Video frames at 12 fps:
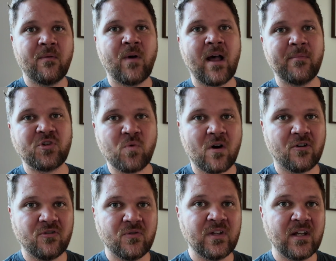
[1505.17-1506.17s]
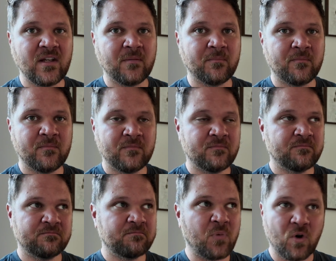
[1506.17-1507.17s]
How much water are you getting
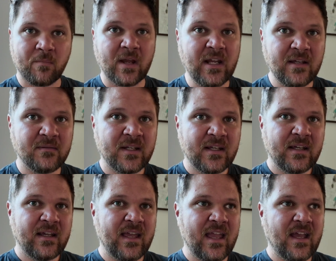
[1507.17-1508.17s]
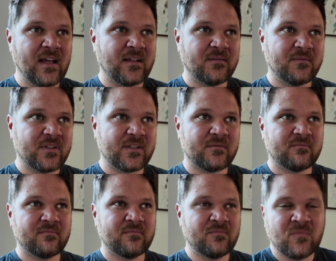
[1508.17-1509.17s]
per minute? And
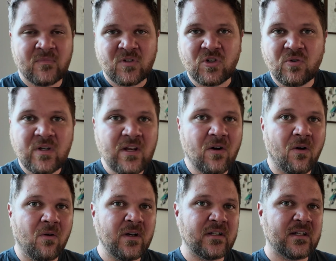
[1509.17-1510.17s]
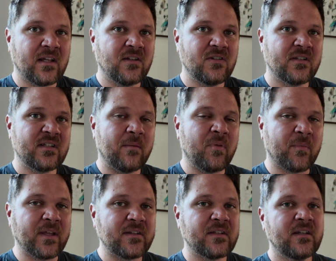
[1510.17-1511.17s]
do you need a holding tank to
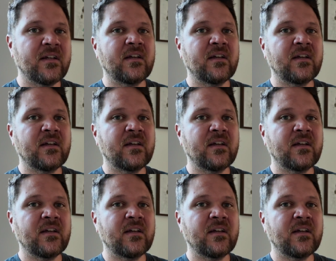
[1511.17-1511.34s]
supplement?